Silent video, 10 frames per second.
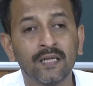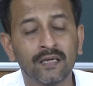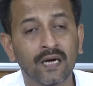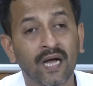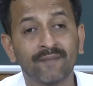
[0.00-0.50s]

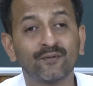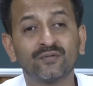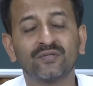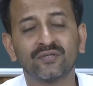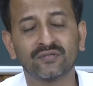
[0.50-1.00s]

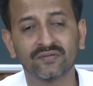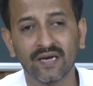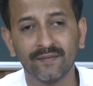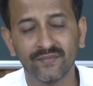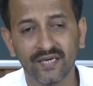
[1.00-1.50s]
Hypothesists
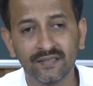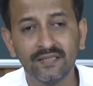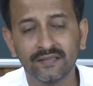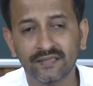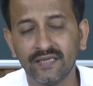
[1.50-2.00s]
claim that
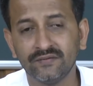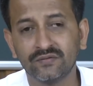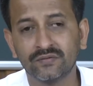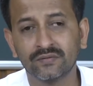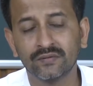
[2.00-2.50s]

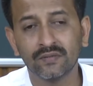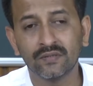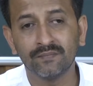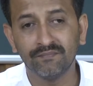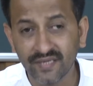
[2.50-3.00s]
science
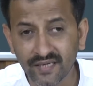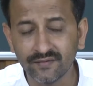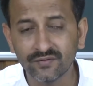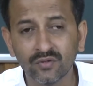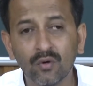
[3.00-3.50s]

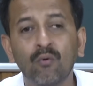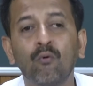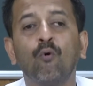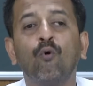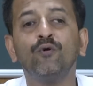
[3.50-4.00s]
begins
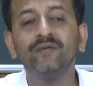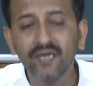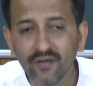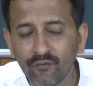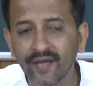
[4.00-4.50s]

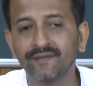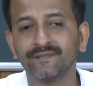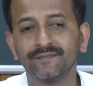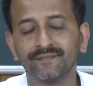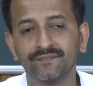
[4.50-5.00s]
only when
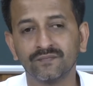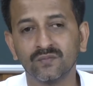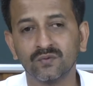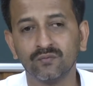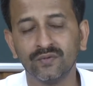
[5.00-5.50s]

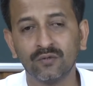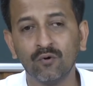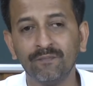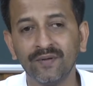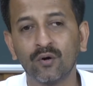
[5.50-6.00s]
we
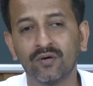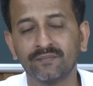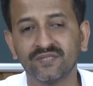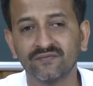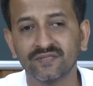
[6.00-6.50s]
go beyond
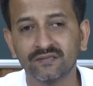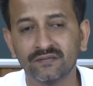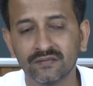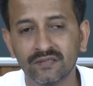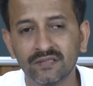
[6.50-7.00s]

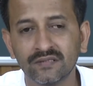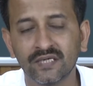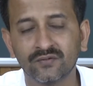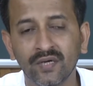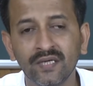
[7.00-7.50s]
observations.
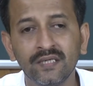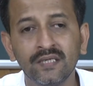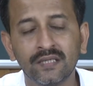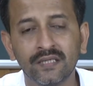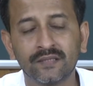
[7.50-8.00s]
That is why
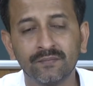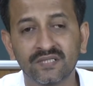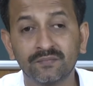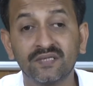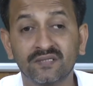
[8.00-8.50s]
it
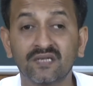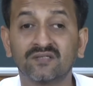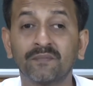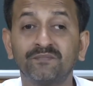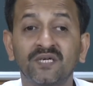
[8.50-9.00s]
must be
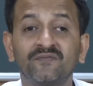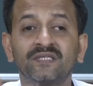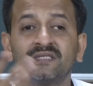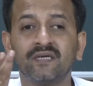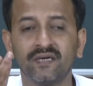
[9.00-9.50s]

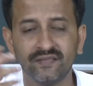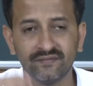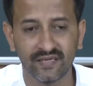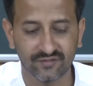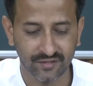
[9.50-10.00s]
trans-observational in
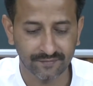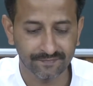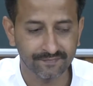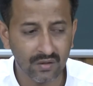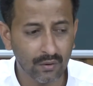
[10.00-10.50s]
nature.
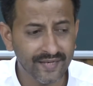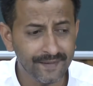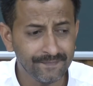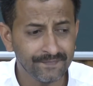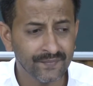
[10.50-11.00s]
Okay?
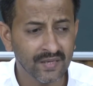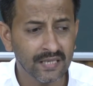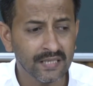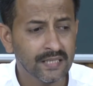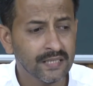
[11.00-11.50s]

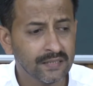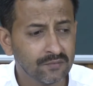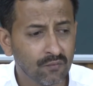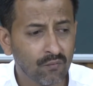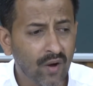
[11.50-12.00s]

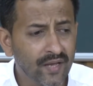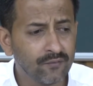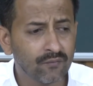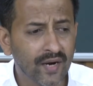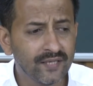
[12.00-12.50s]

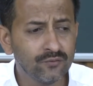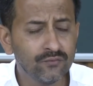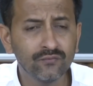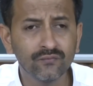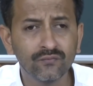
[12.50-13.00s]
Why
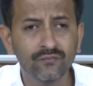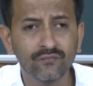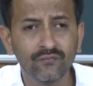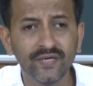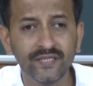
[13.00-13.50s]
do
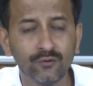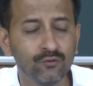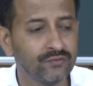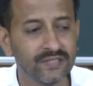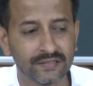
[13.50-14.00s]
we
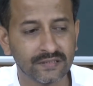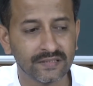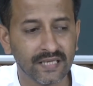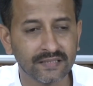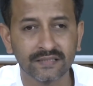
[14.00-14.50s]
do this
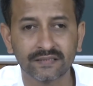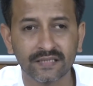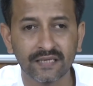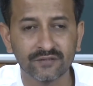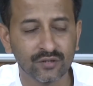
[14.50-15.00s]

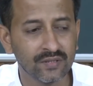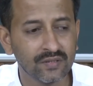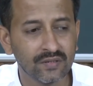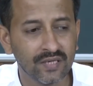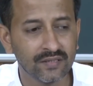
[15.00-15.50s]
exercise
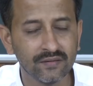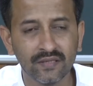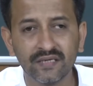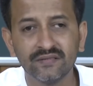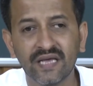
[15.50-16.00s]
in
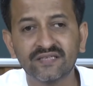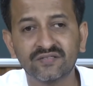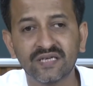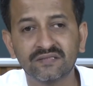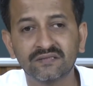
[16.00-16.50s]

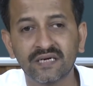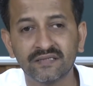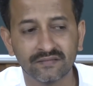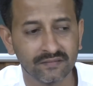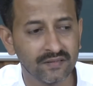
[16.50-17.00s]
STS
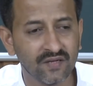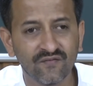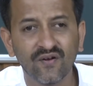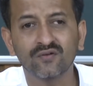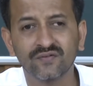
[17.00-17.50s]
studies,
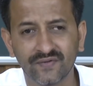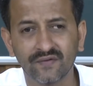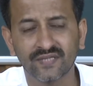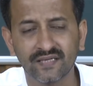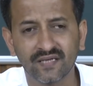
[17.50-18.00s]
philosophy
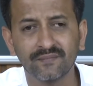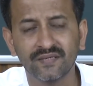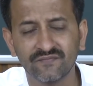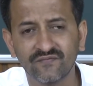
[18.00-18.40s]
of science? I mean,